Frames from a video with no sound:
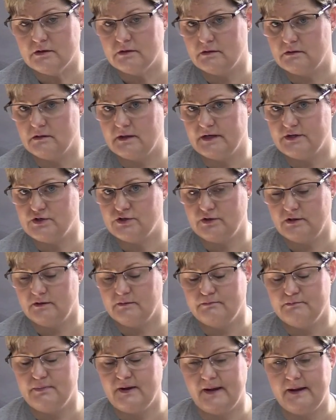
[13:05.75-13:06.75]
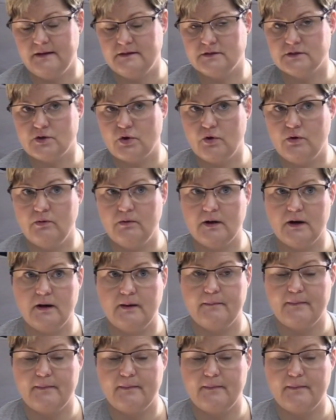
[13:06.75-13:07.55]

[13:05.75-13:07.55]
they shouldn't be so